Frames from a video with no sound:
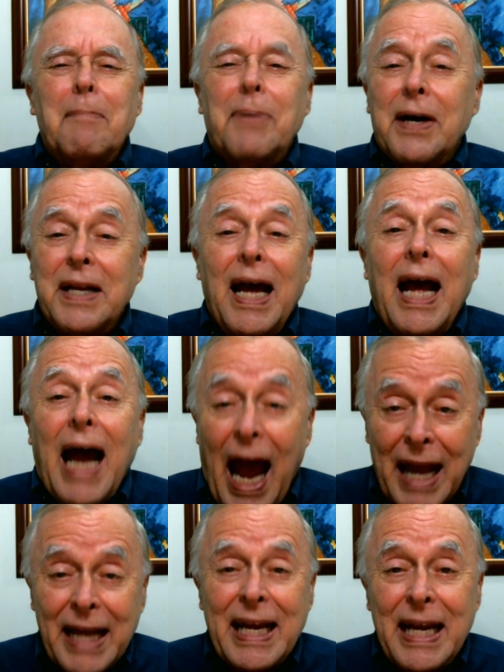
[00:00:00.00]
But
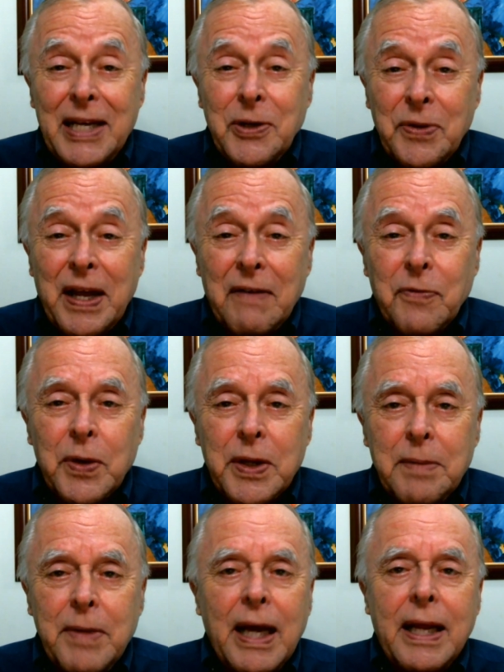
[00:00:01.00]
I can't do that for
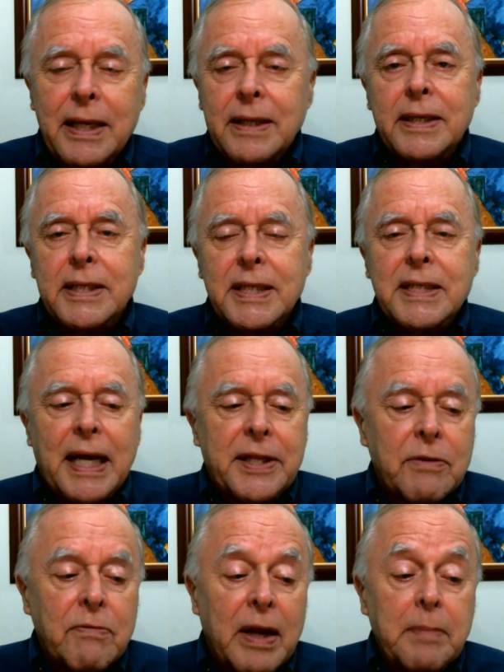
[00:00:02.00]
them, and this is
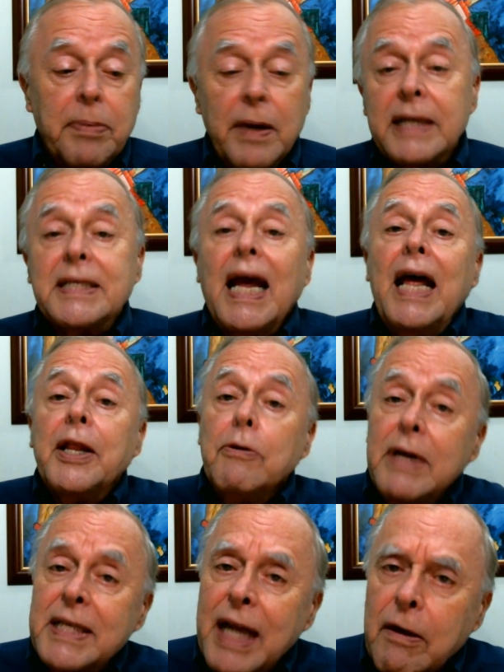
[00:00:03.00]
not the right place. The
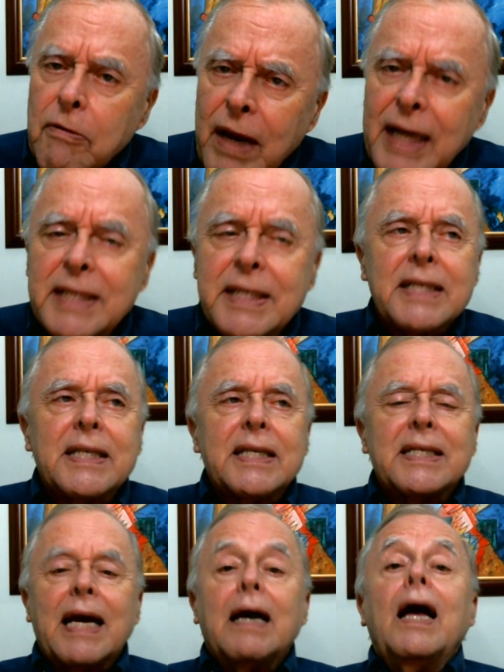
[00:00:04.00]
reason I raise this
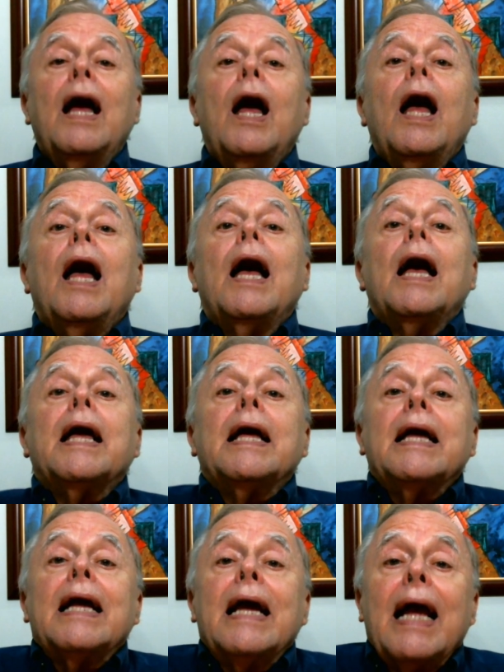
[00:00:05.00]
is that
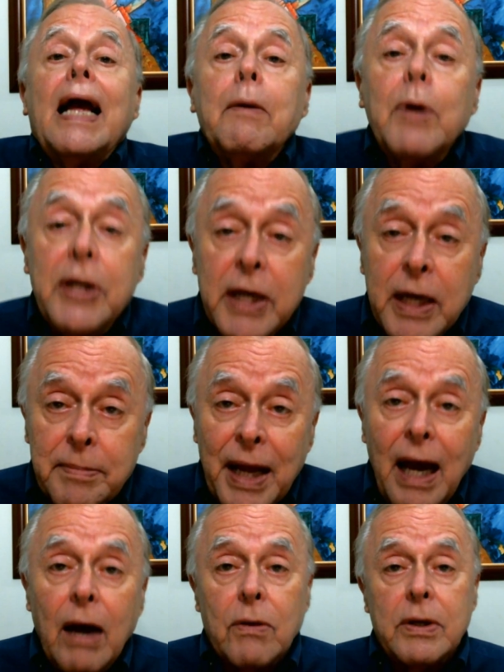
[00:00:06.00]
when you come
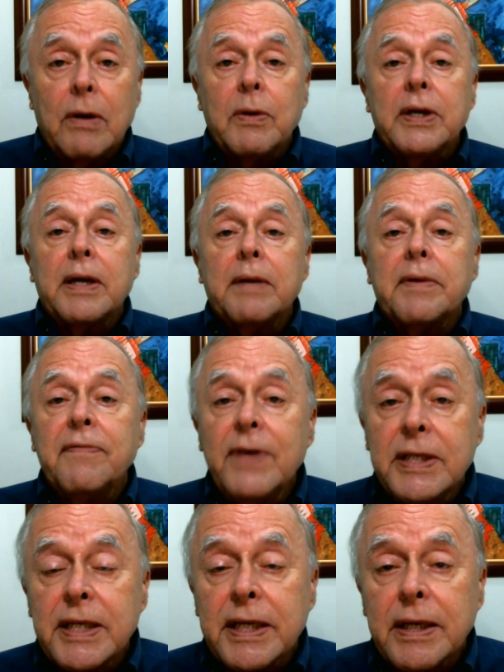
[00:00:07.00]
down, when you come to
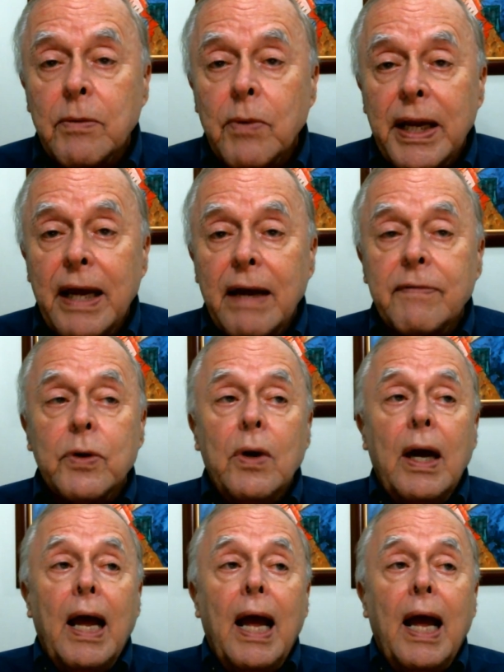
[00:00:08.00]
visit, and what have you,